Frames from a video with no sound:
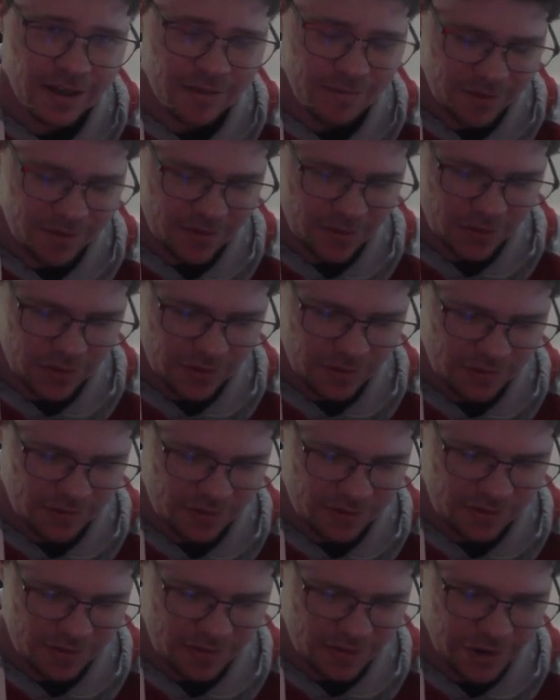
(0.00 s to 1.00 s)

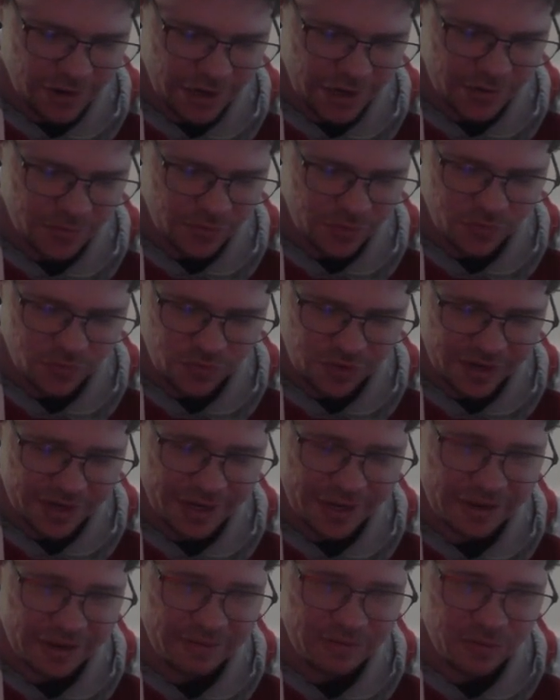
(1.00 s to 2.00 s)
because Collingwood
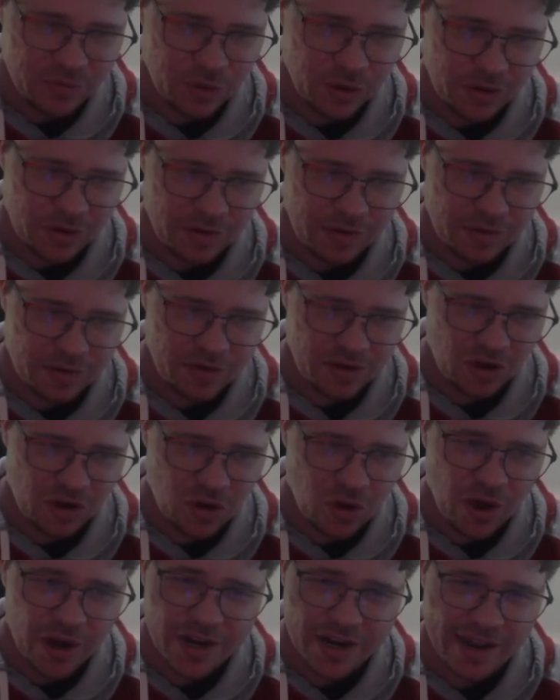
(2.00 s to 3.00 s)
really were
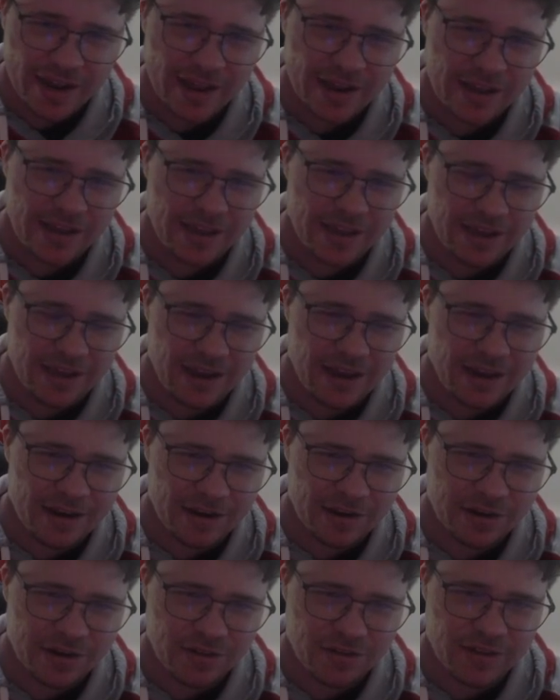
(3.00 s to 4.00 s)
kind of lucky at a
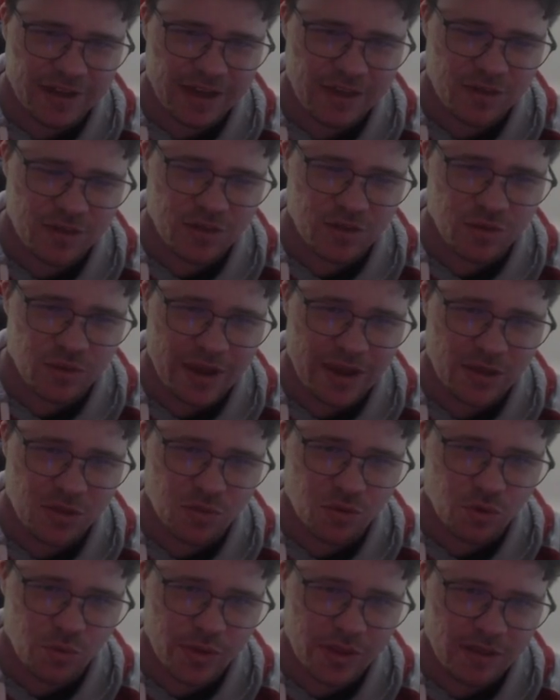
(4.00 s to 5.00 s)
lot of stages to get
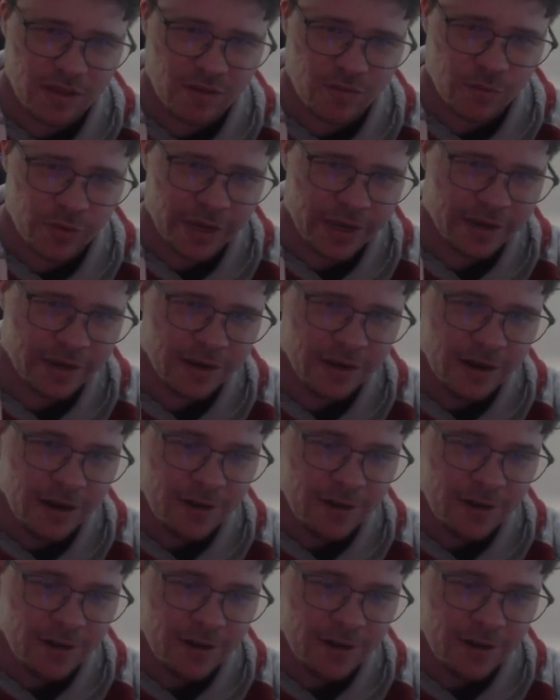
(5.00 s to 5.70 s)
through with this win.